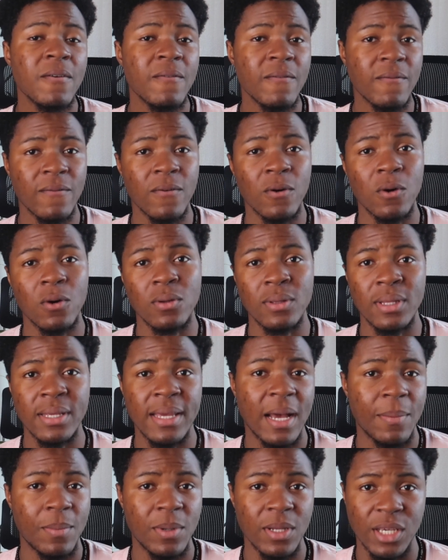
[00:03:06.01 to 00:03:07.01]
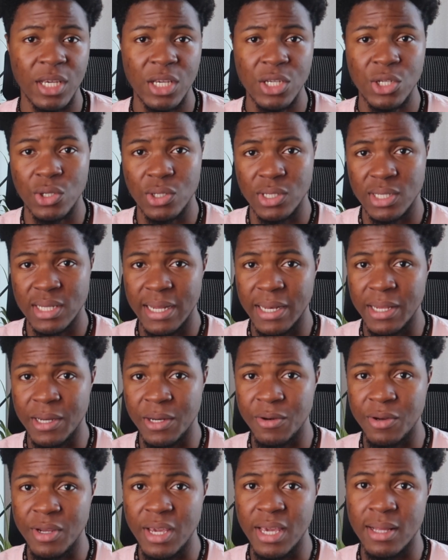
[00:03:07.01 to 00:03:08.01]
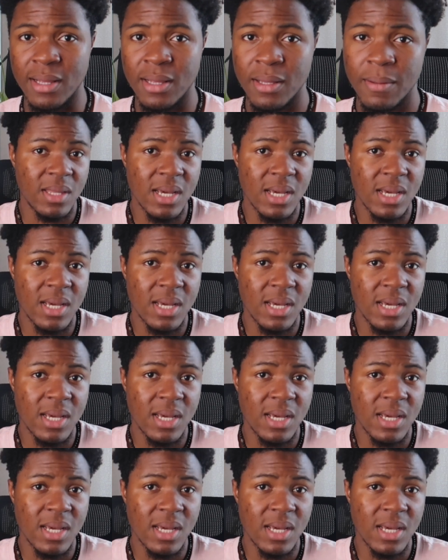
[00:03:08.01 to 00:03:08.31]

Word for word: for the applications that they create.